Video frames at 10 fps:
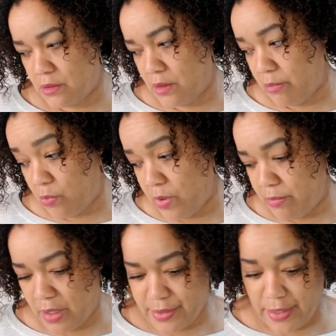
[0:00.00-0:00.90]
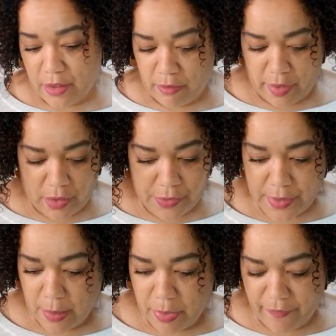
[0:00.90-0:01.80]
number one because I had already used
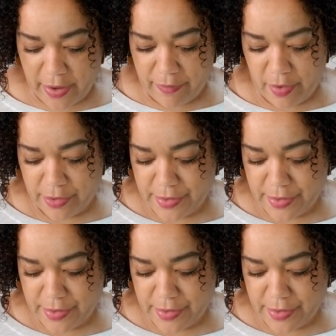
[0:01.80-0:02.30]
up the 5-yard